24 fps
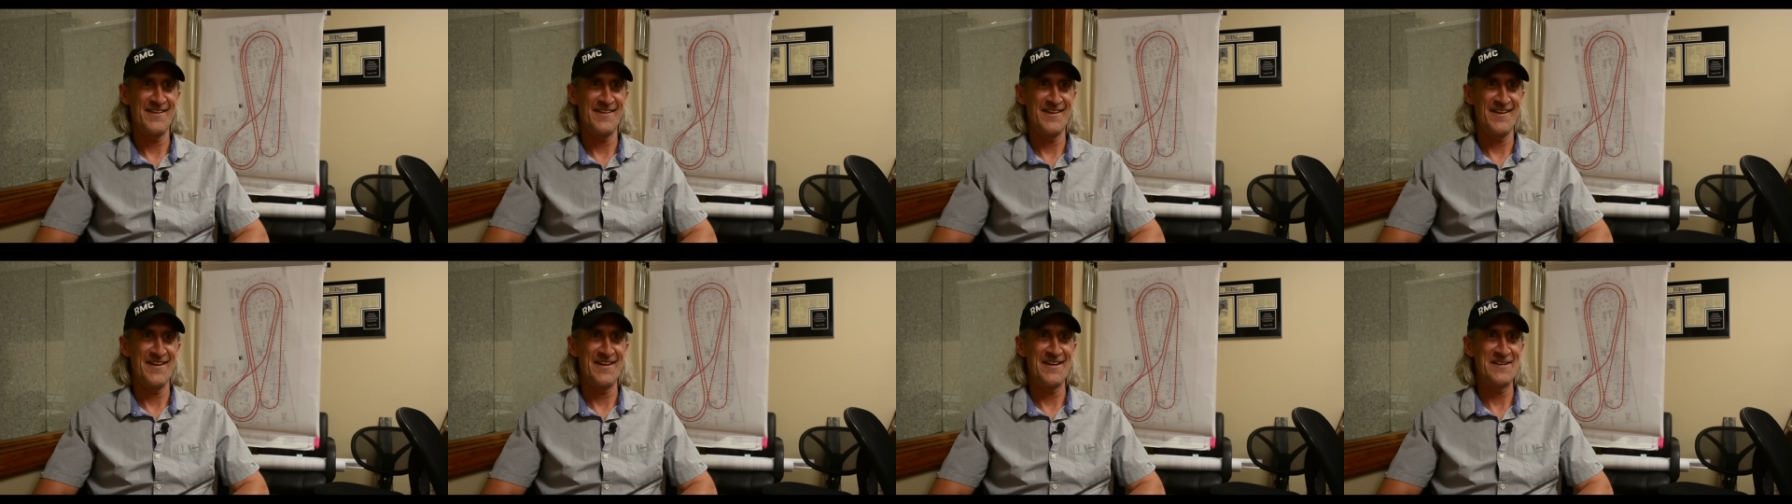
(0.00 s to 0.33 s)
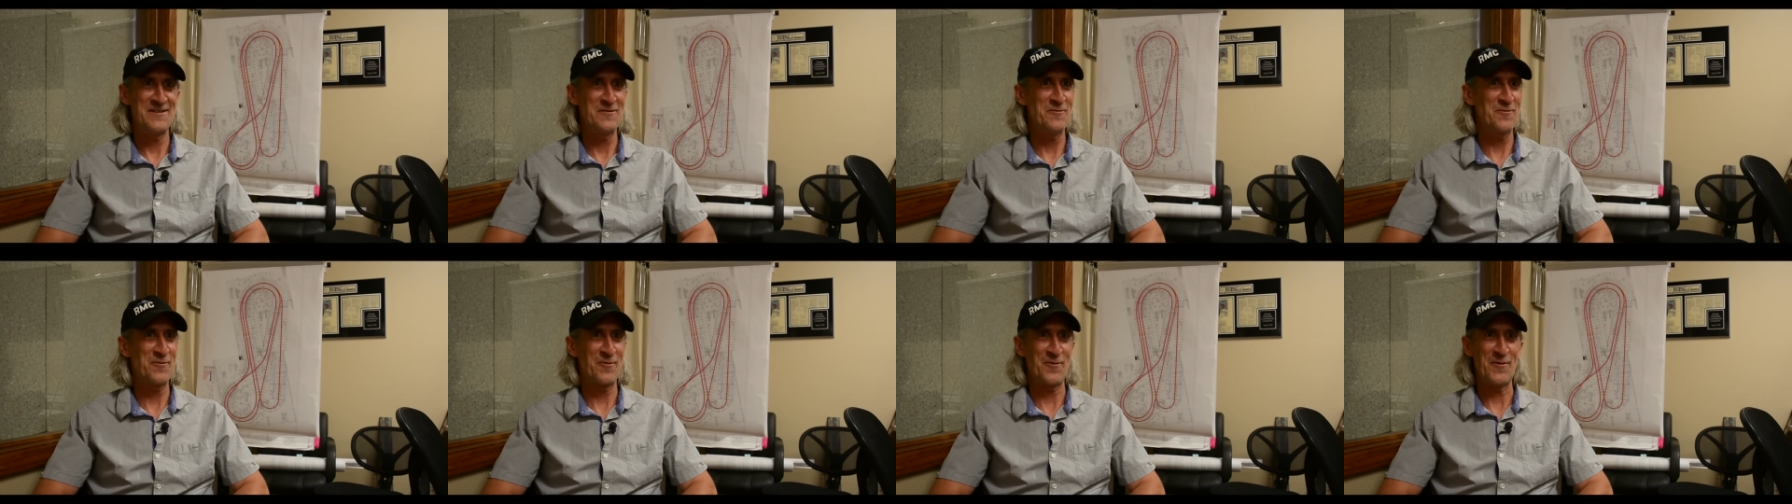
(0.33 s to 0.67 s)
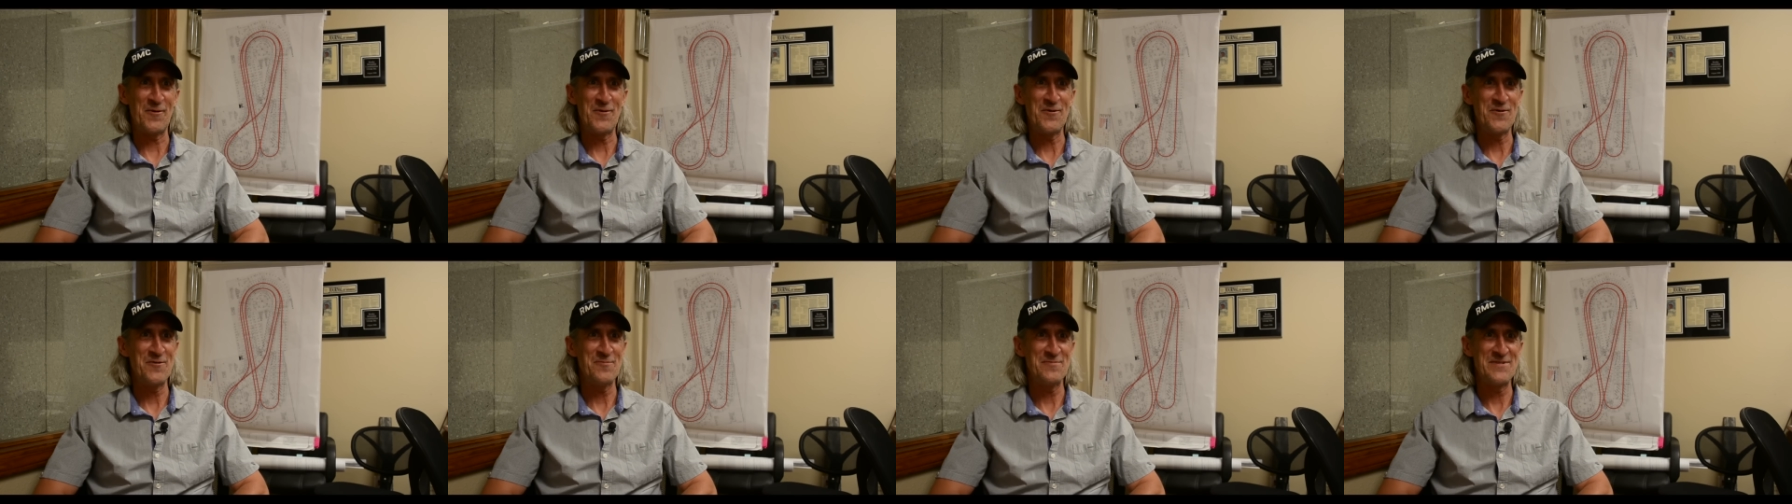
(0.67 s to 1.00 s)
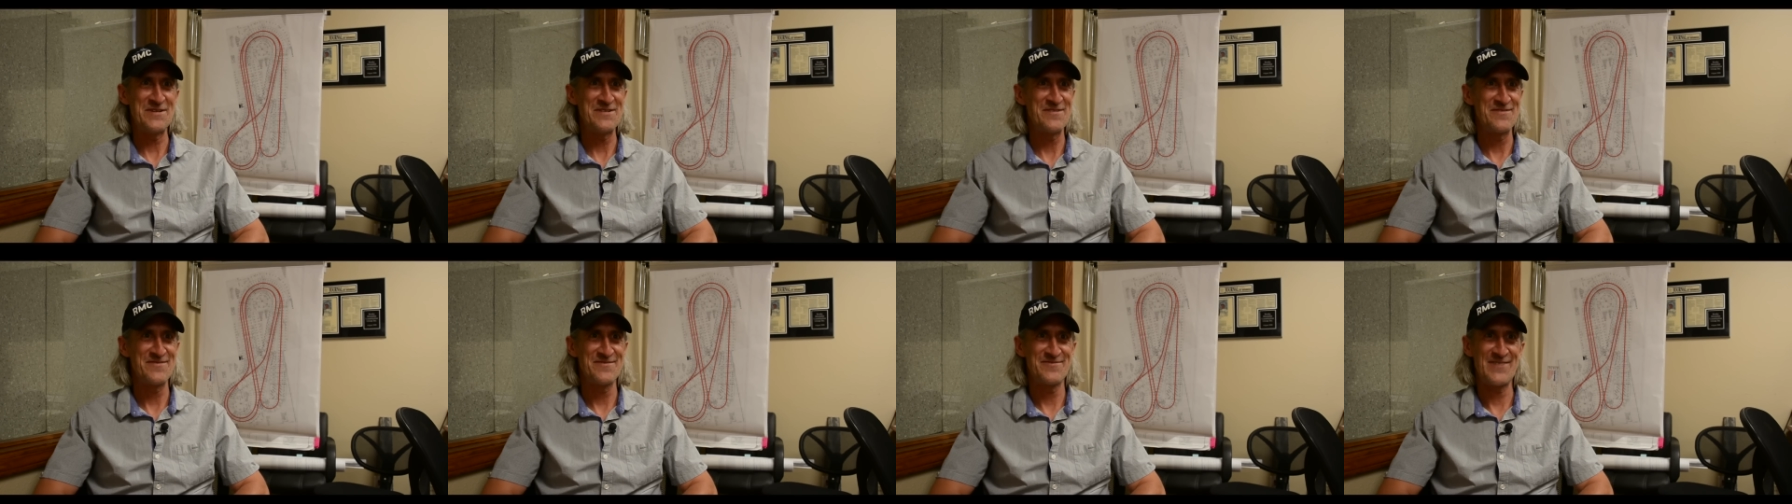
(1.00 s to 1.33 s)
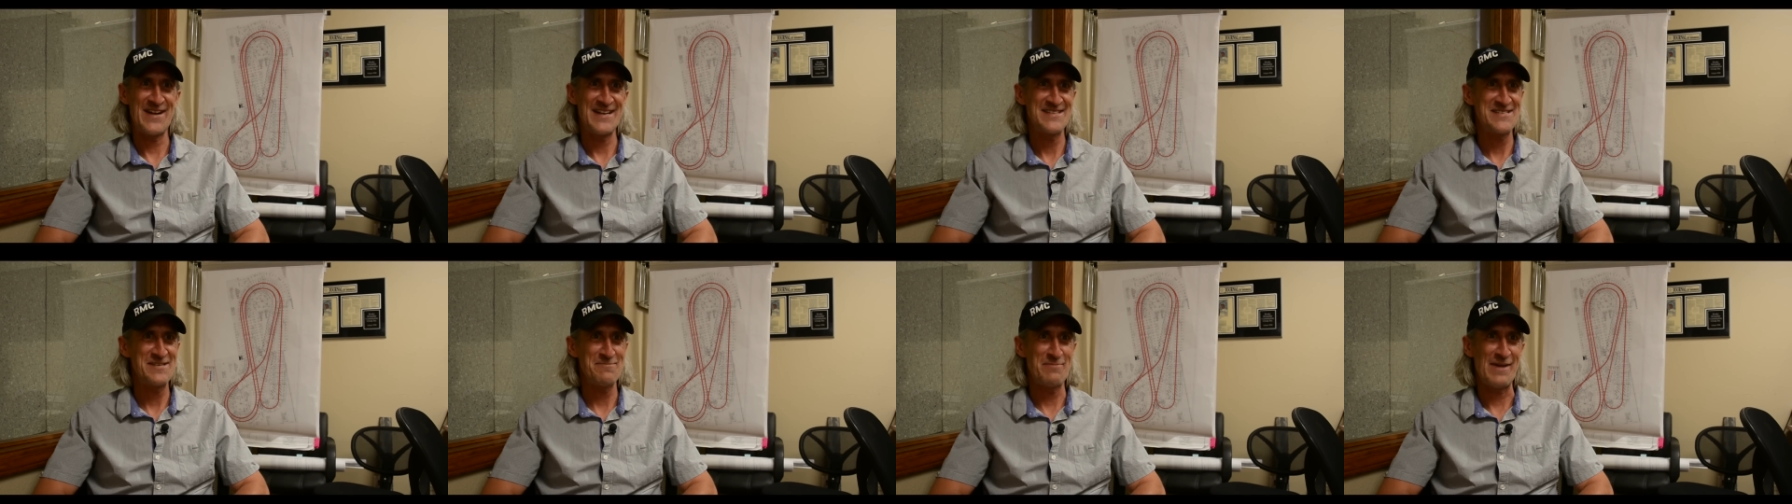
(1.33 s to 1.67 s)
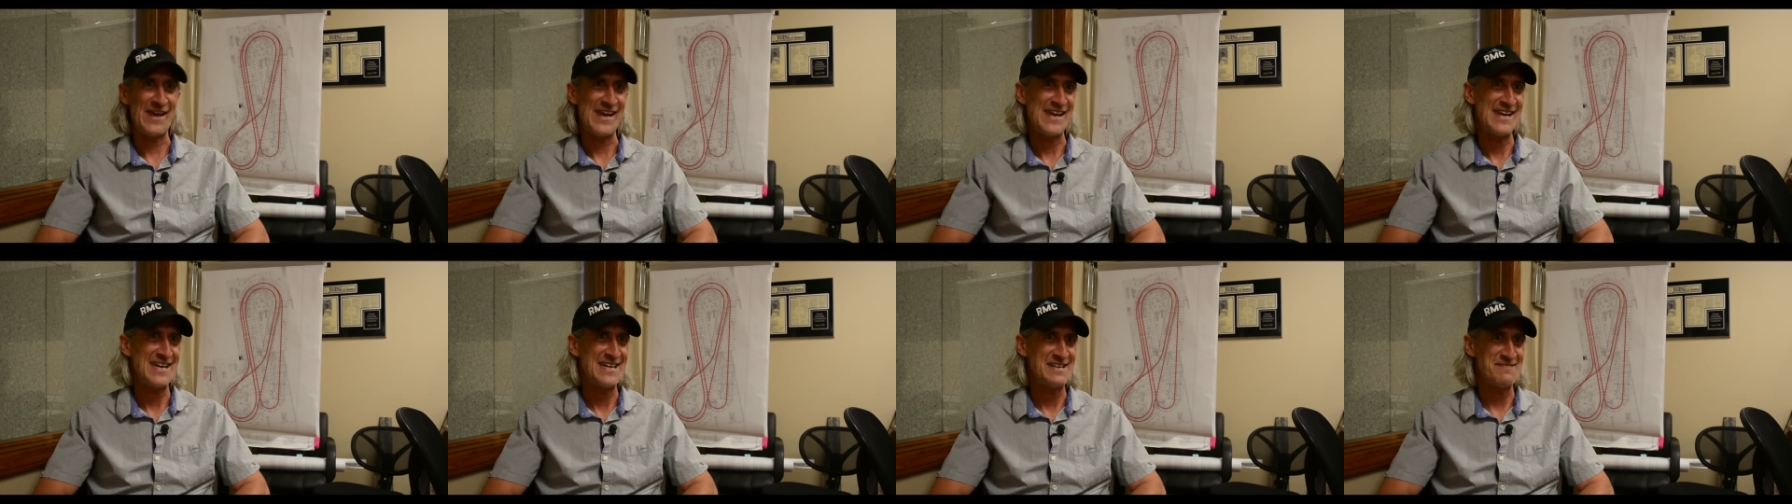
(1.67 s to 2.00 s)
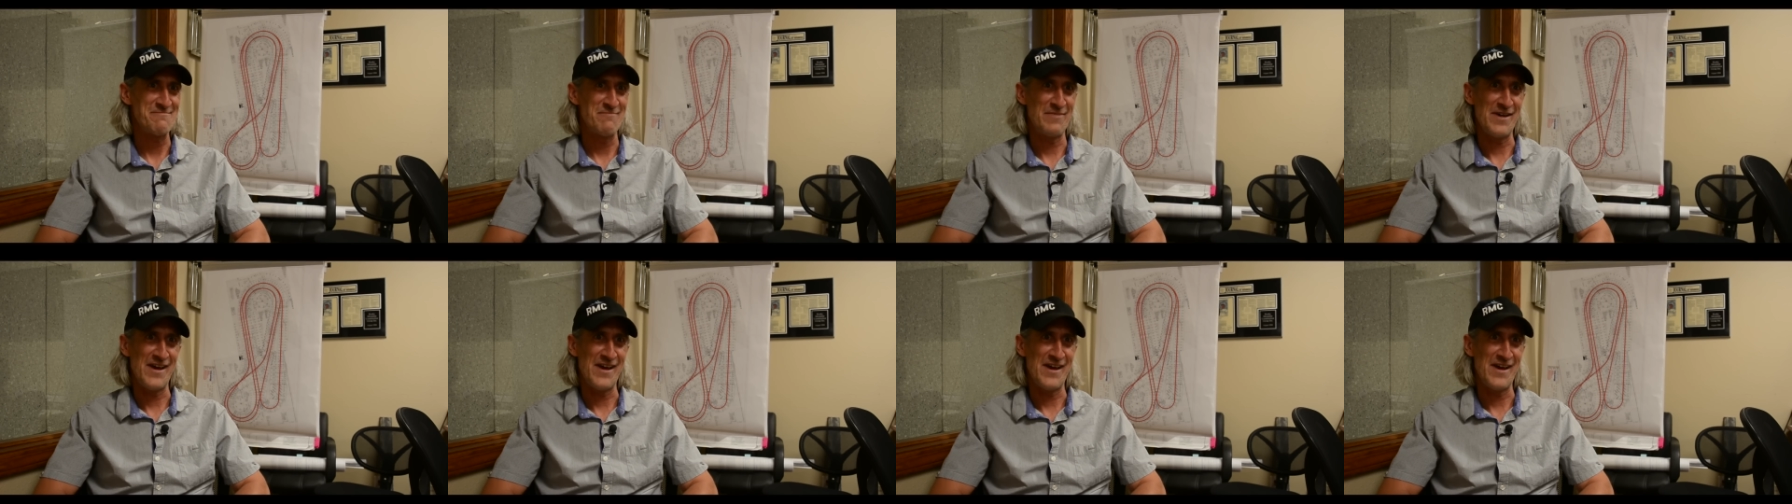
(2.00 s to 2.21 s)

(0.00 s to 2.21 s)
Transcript: uh, no chrome and fancy paint,